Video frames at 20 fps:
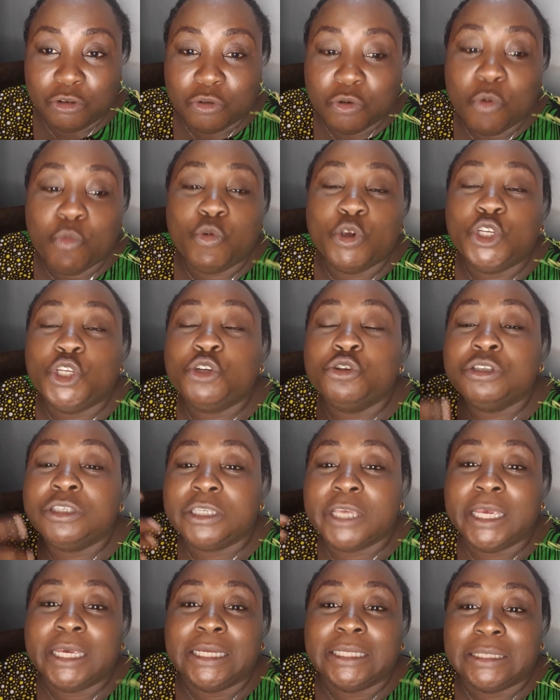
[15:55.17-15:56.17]
We shouldn't
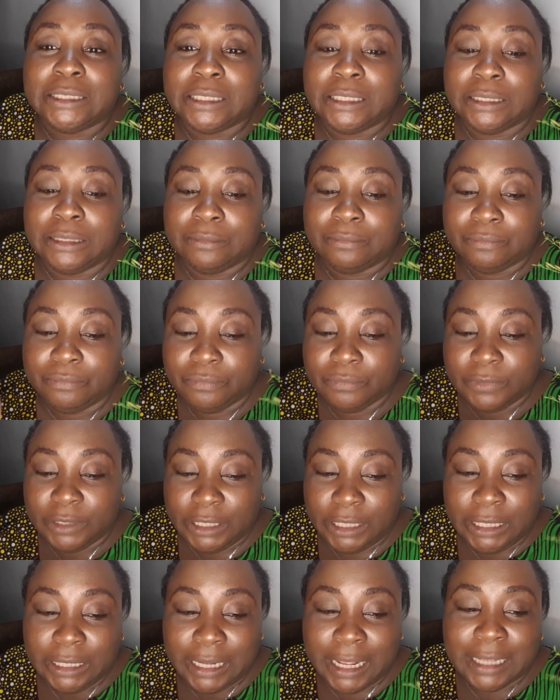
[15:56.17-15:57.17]
take it
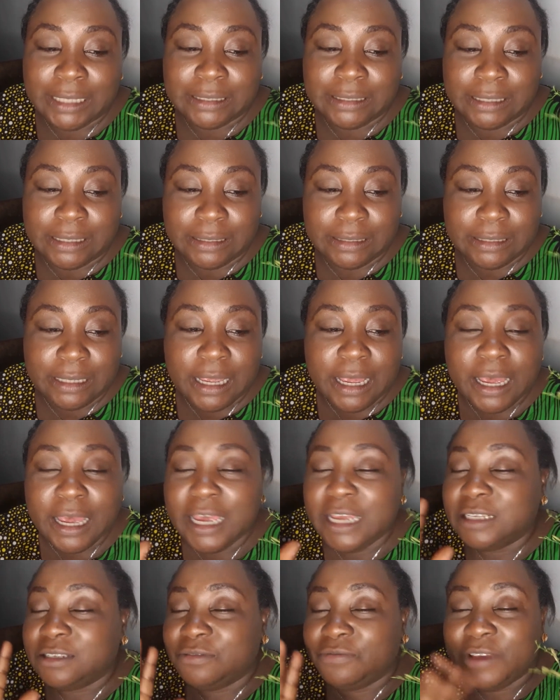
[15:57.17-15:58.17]
in excess.
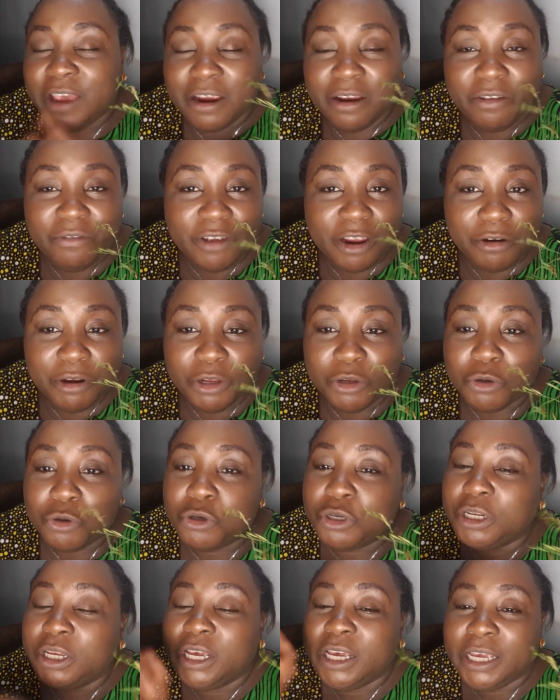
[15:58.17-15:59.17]
It's very, very good.